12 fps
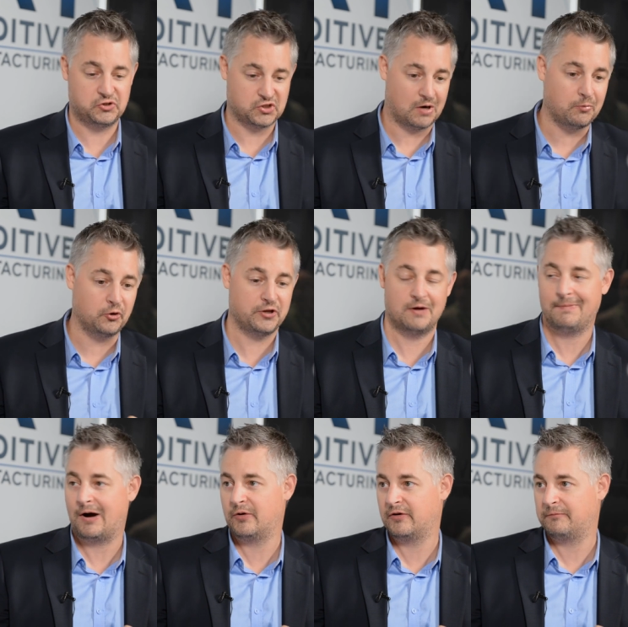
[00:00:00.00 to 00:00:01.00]
double the
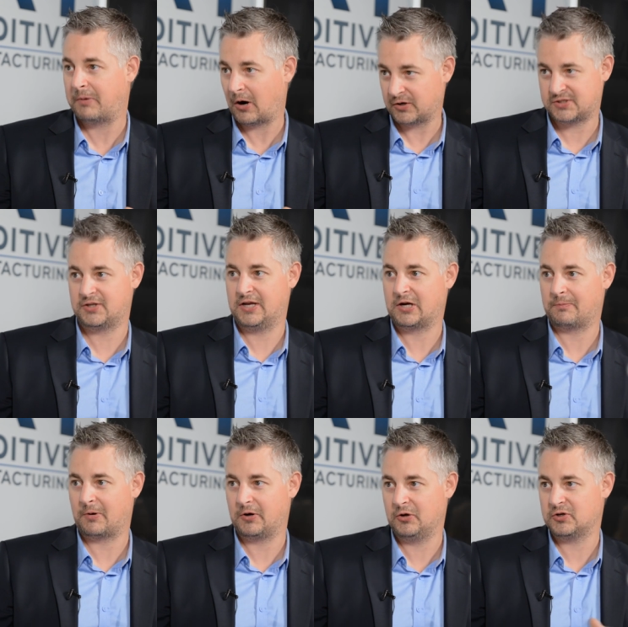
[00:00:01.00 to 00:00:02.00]
amount of parts that they could
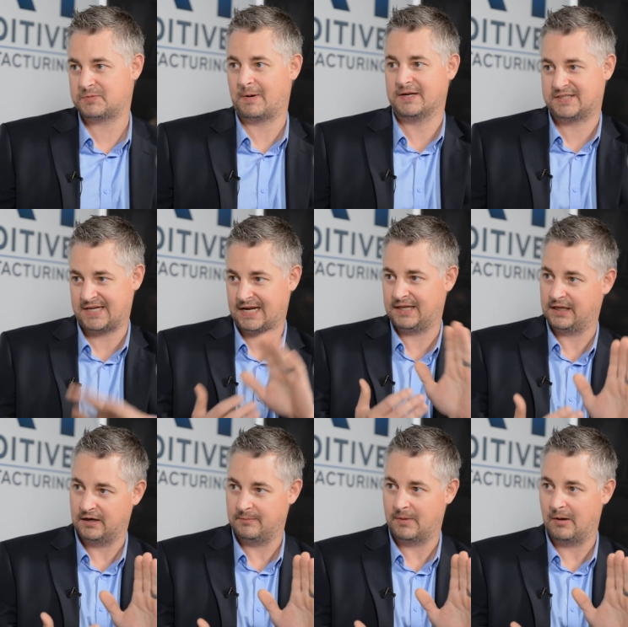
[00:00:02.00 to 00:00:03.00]
produce by standing
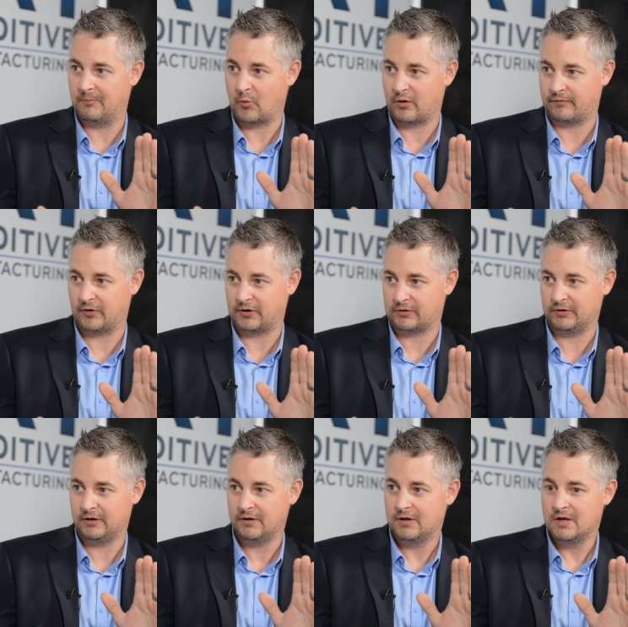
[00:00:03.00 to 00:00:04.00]
them up more
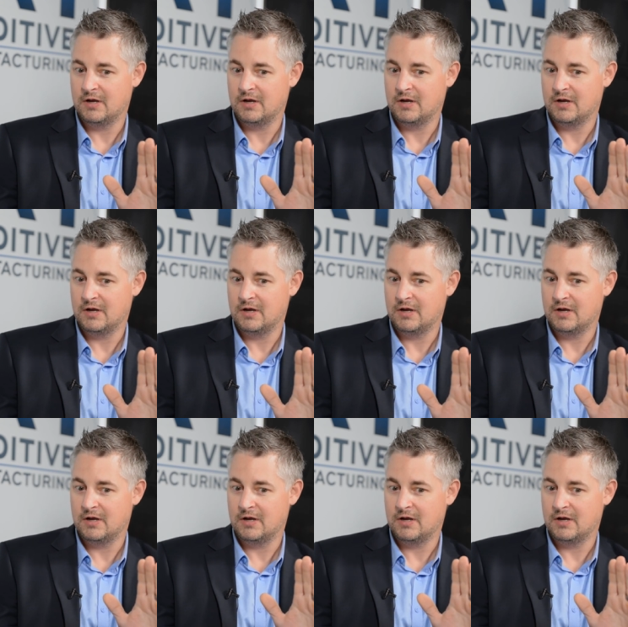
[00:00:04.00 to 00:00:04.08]
vertically